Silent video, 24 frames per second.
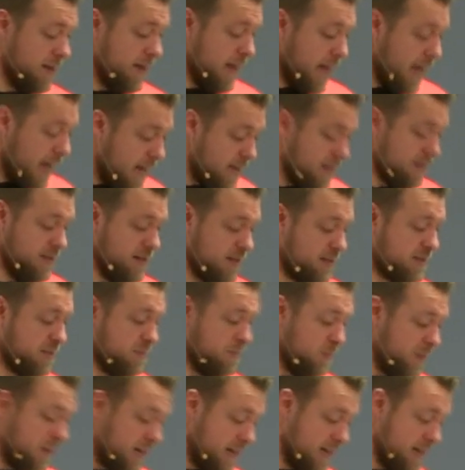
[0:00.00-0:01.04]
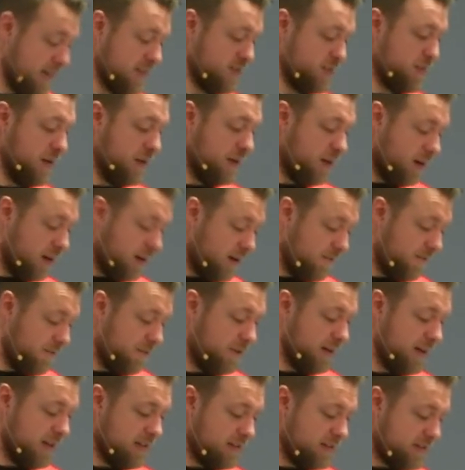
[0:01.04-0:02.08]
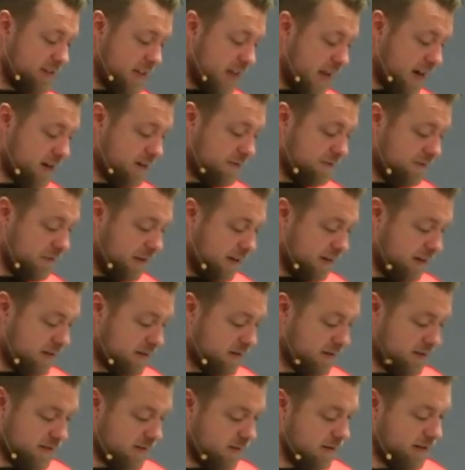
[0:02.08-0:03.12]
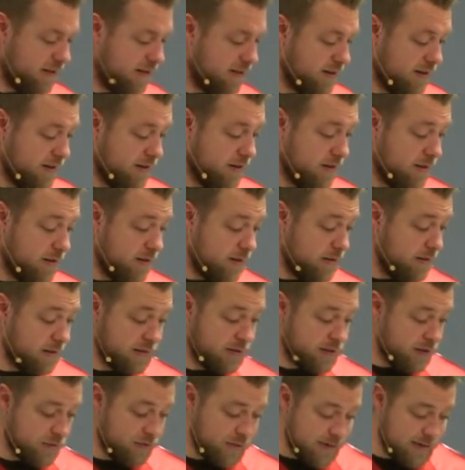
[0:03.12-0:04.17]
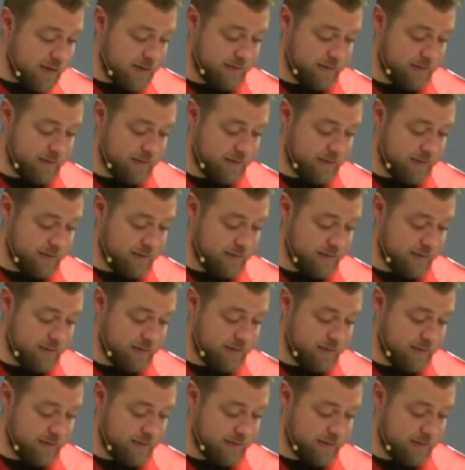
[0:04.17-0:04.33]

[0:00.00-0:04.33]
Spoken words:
hey, this meat has been offered in sacrifice, then don't eat it.